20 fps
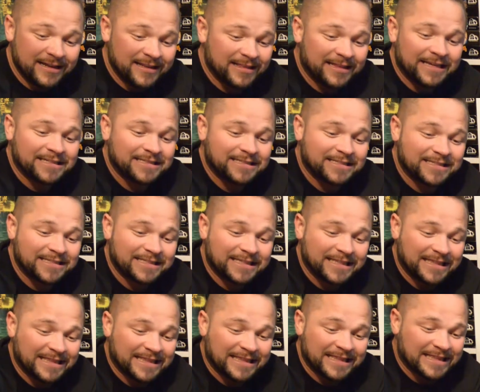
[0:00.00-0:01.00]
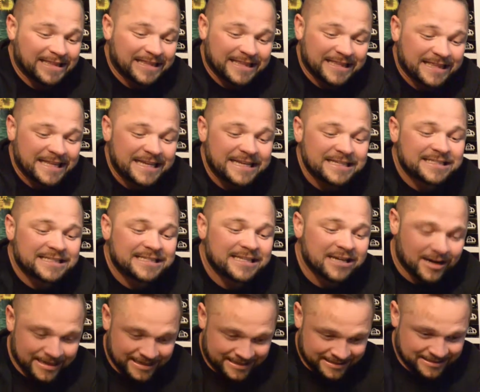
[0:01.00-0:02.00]
These
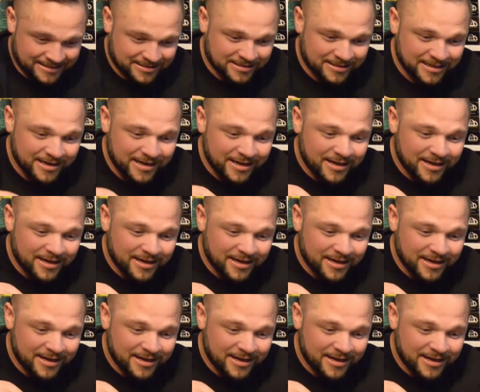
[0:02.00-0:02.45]
dice.